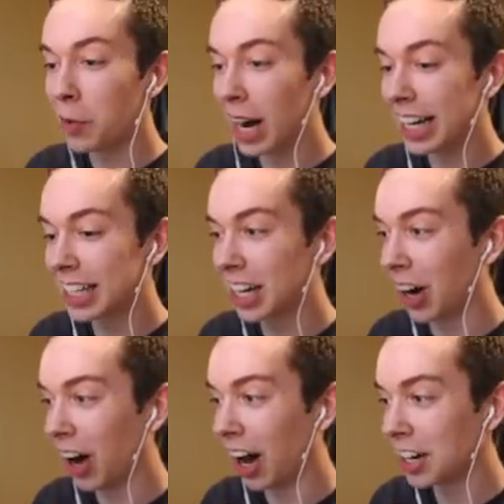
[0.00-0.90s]
my
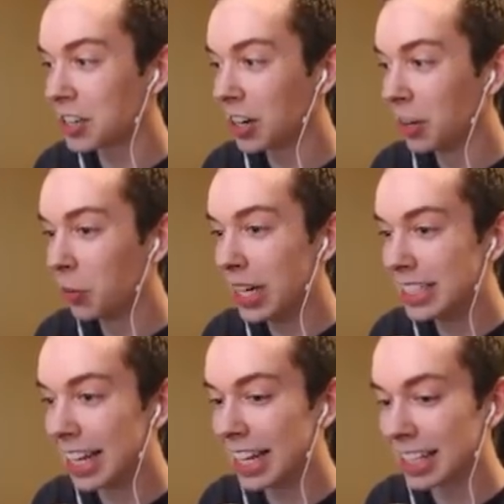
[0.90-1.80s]
gosh! We
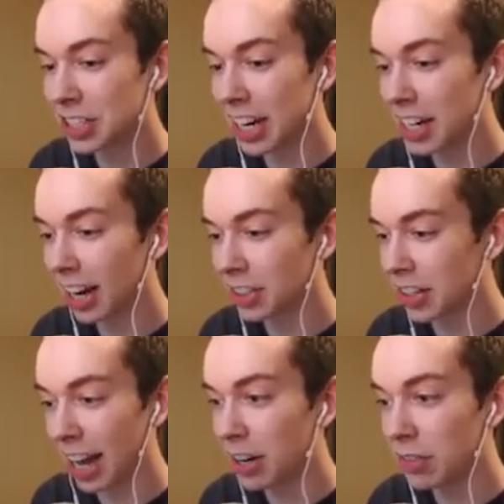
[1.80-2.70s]
did it! Should I,
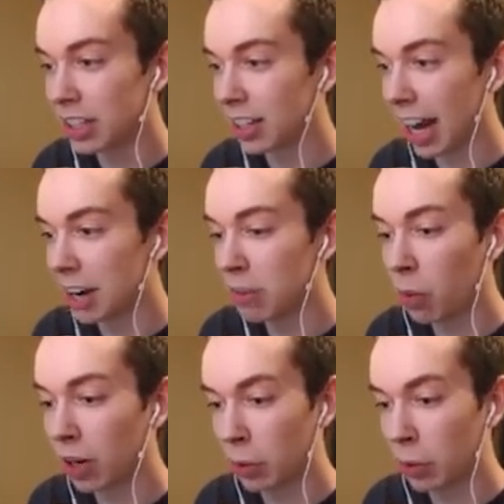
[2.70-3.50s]
I don't even, I don't even want to